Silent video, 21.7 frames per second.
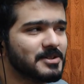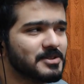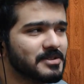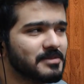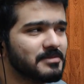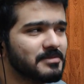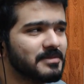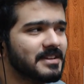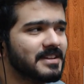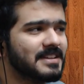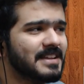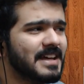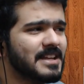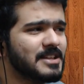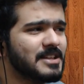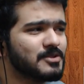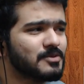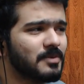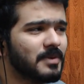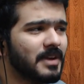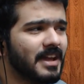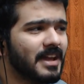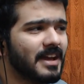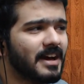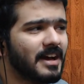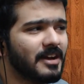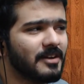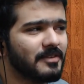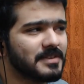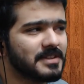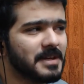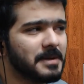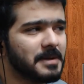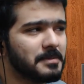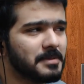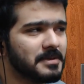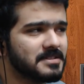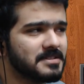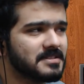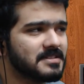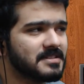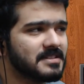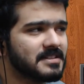something. That is way high of a
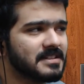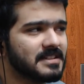temperature.